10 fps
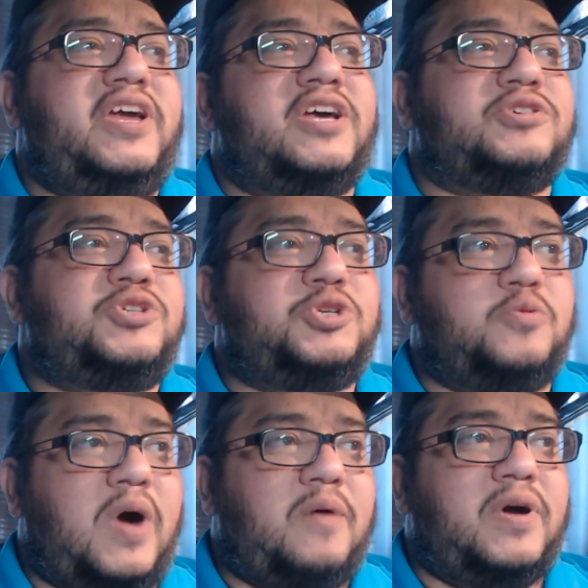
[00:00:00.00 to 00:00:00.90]
Hills
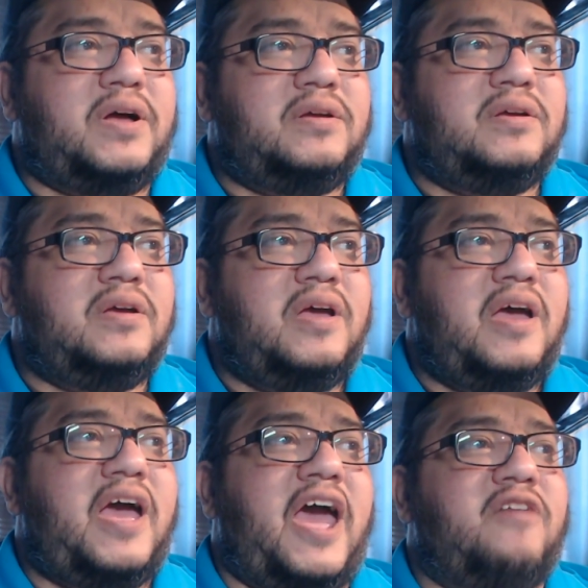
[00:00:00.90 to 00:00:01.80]
Chihuahua,
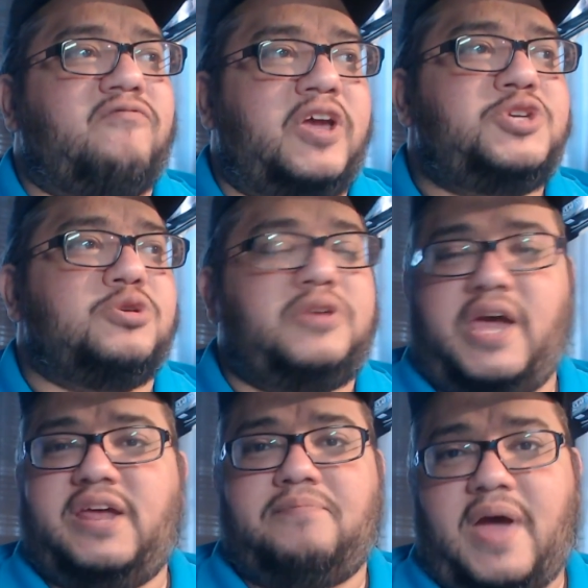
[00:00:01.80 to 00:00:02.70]
and Rachel
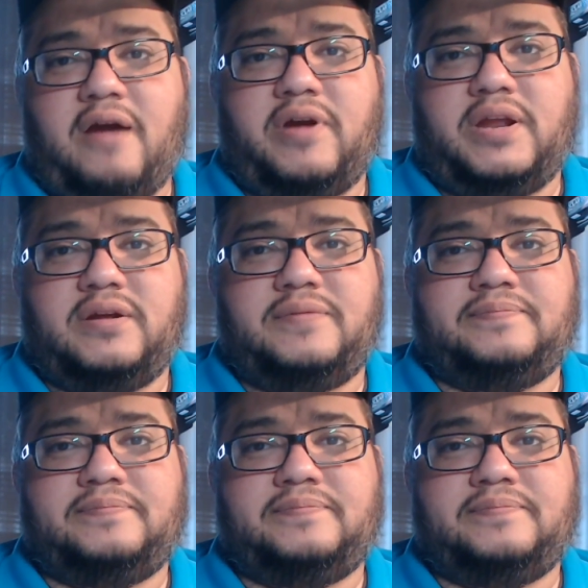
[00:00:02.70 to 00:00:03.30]
Getting Married.